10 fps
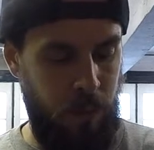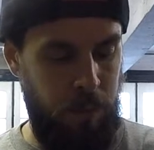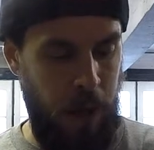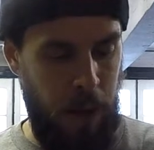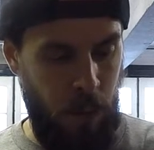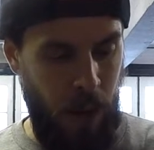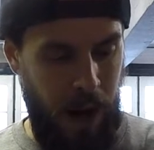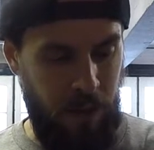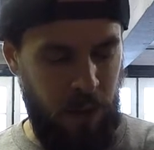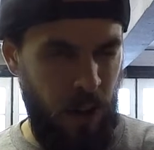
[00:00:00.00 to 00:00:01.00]
People
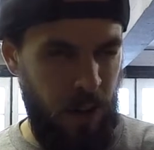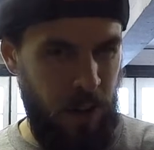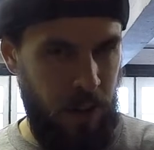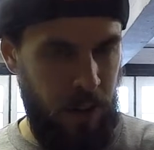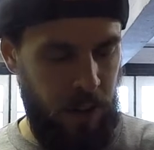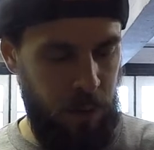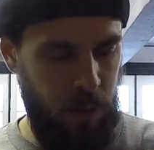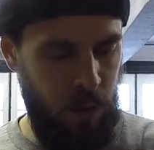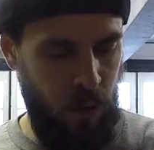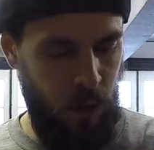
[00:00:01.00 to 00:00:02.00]
have kind of done this
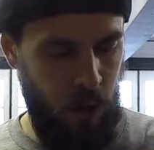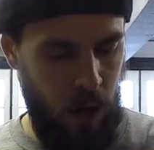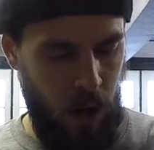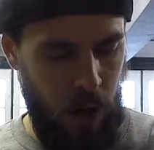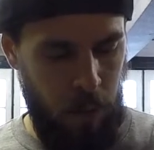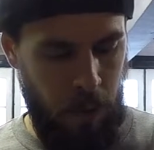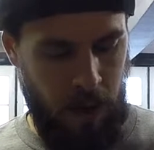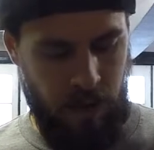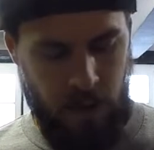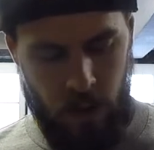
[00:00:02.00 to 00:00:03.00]
before, but
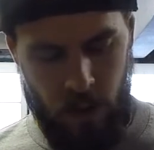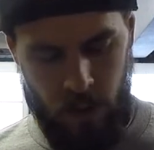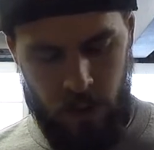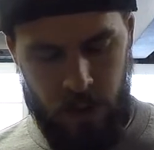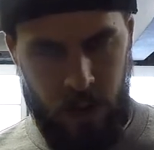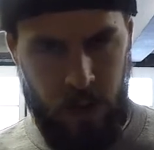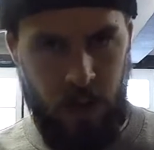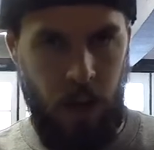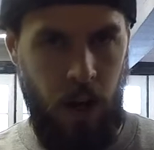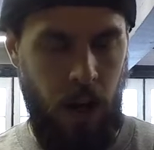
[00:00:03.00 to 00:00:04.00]
they've used
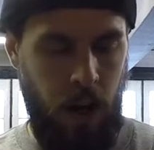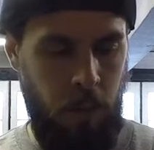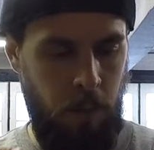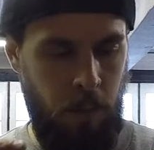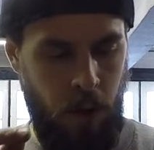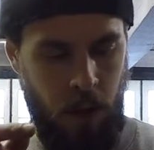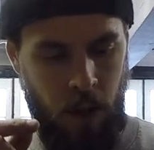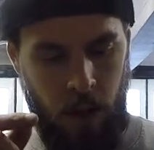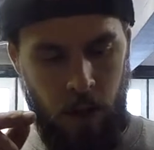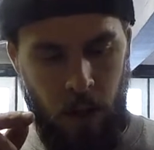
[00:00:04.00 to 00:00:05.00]
a
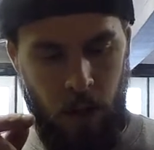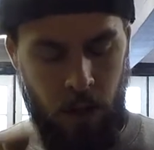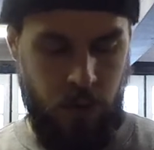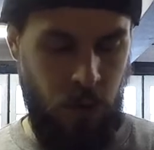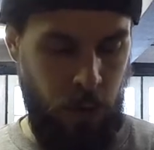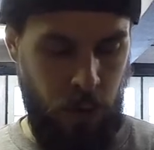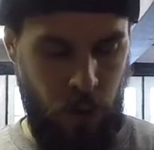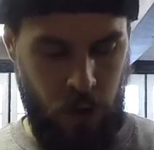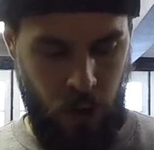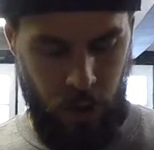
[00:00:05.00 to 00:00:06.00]
Subaru
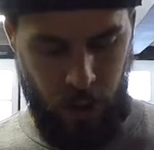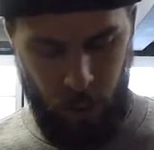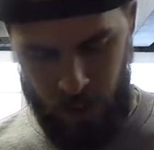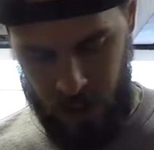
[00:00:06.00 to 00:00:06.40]
shock, which